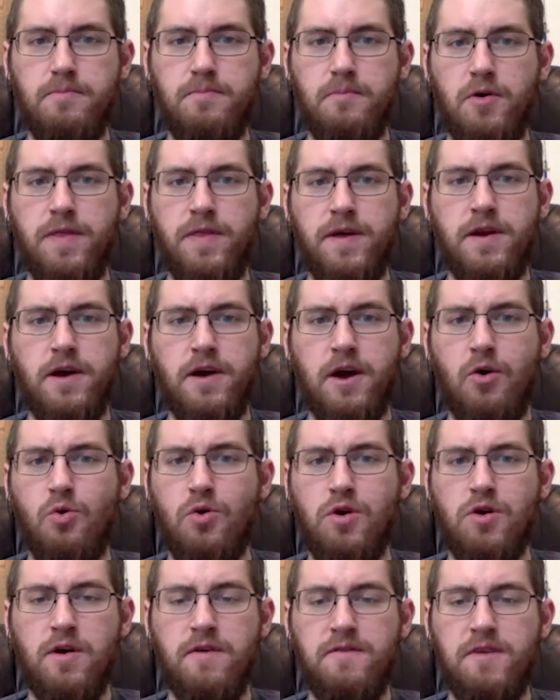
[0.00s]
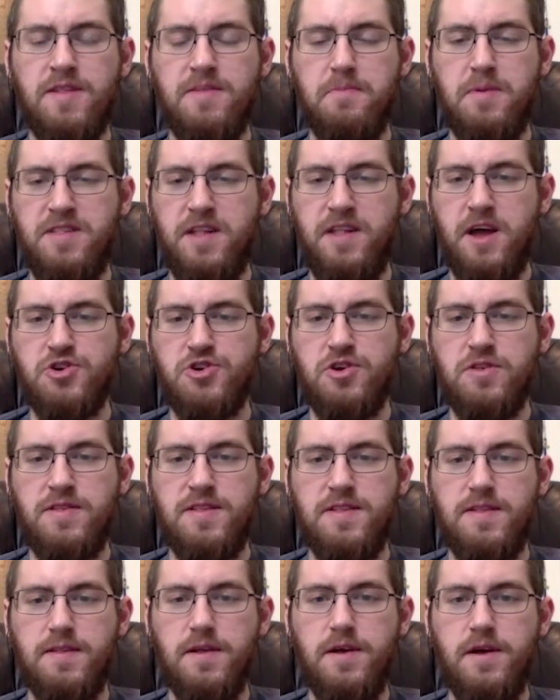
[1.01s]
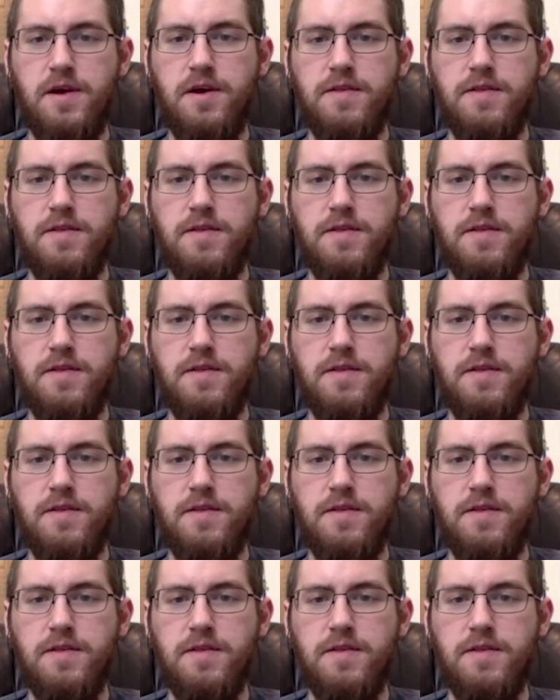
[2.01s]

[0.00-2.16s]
more than a quarter of his possessions.